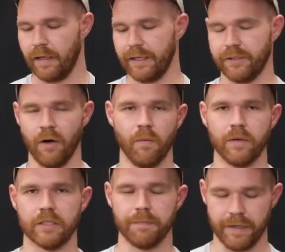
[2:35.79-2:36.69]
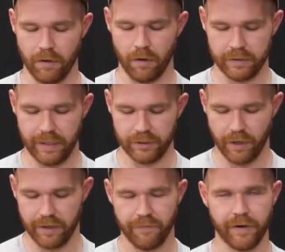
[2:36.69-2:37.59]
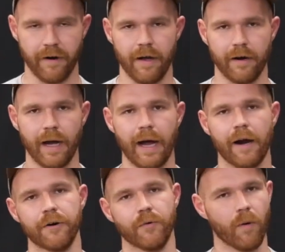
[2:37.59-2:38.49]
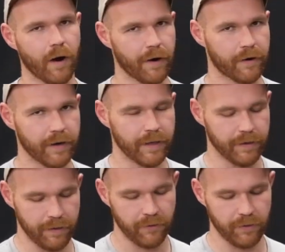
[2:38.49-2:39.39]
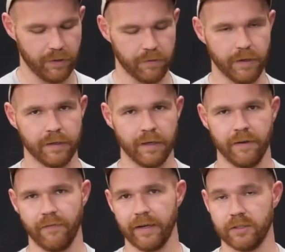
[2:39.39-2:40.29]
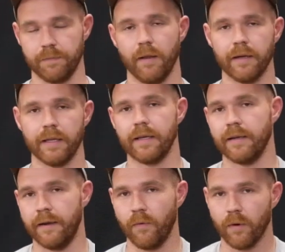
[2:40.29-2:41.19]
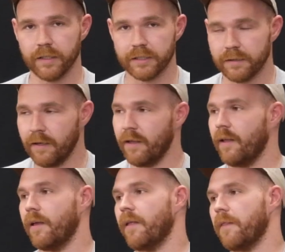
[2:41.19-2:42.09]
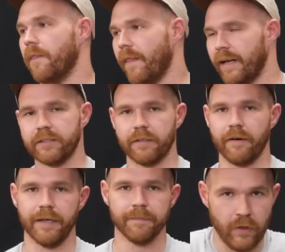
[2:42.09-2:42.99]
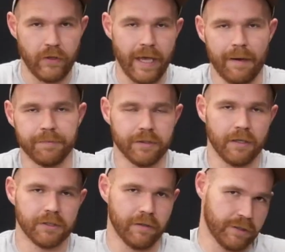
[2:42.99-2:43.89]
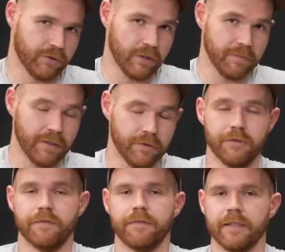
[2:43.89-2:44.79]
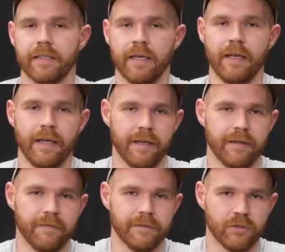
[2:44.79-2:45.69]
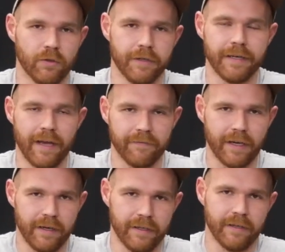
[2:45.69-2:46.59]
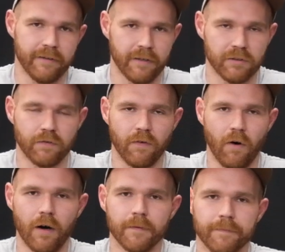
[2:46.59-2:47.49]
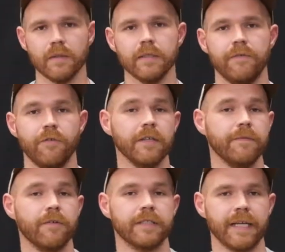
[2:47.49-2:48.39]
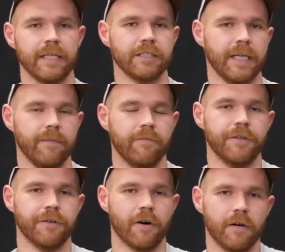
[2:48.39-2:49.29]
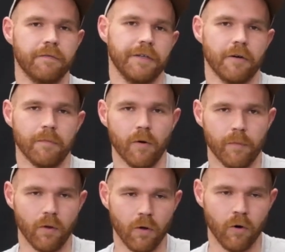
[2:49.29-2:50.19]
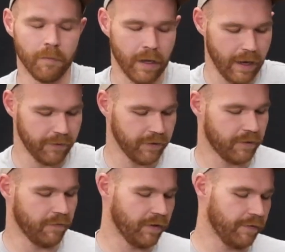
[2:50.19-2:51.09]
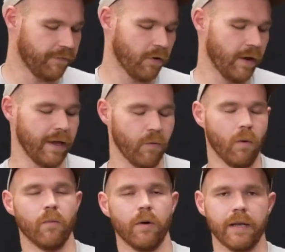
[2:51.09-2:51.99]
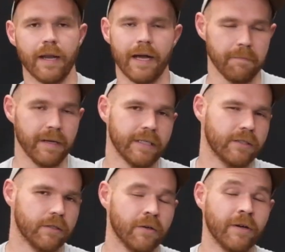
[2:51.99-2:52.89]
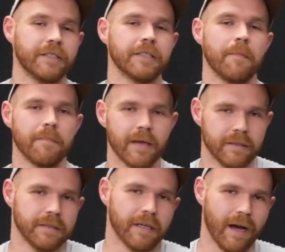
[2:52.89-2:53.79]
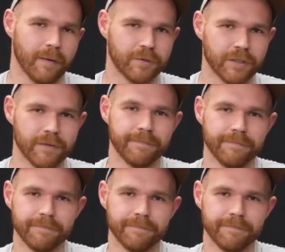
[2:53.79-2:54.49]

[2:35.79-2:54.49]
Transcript: I don't want to spend all day trying to figure out how to hardwire in the unit. If I could just plug it in and it works, that's great. The app is also extremely user-friendly and have enjoyed navigating it thus far. If you're looking for a dash cam for your R V or mobile home, I think the V I O F O A one nineteen Mini two is an amazing option.